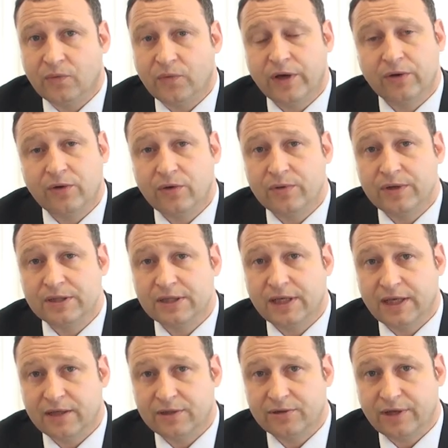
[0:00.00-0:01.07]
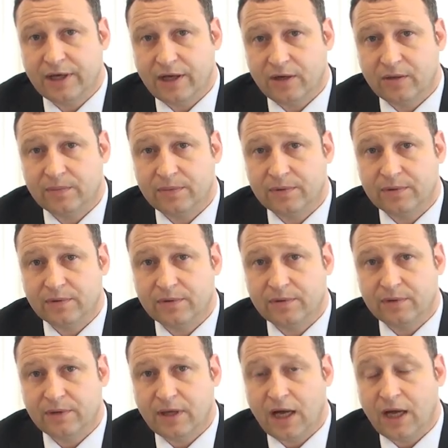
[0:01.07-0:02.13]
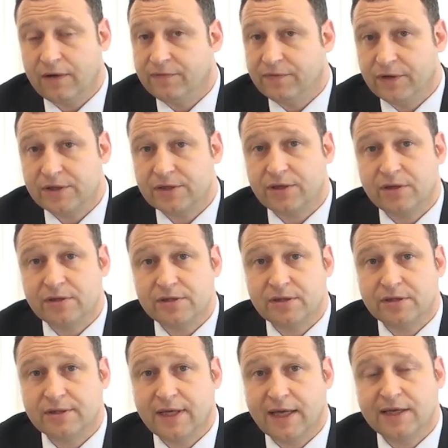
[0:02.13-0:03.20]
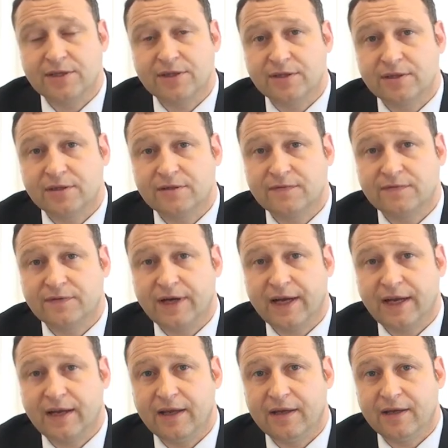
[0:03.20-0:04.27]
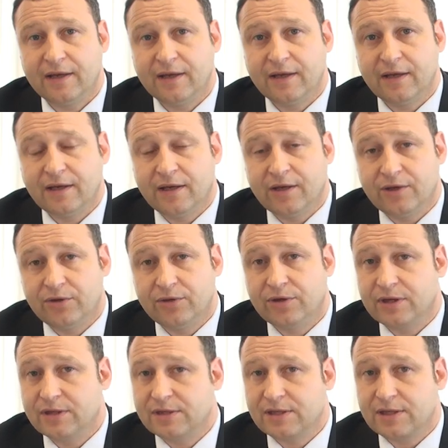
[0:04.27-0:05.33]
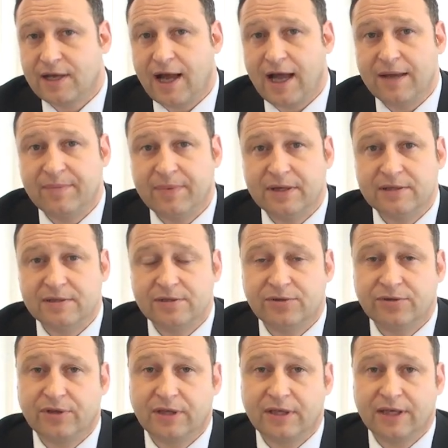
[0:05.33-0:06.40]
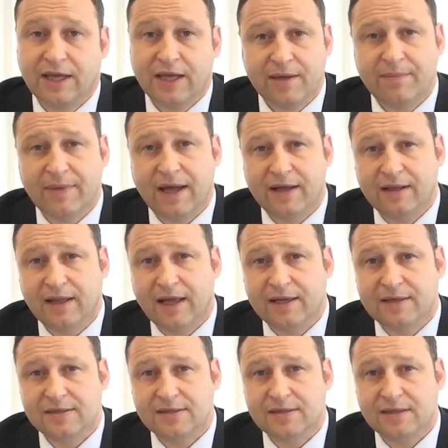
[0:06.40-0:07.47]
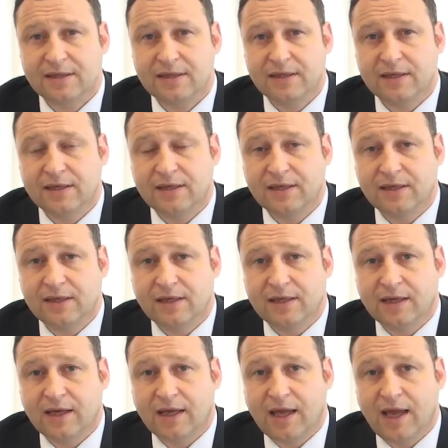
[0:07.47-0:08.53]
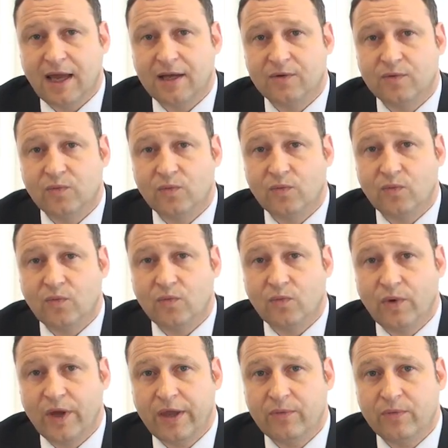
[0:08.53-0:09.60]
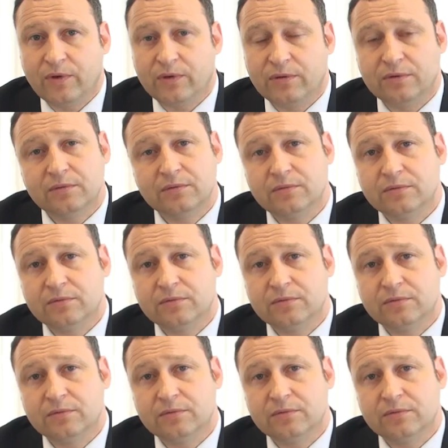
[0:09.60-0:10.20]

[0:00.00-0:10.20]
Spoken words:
we're always here to help. Our first consultation is free. You can Skype us, you can email us, and we will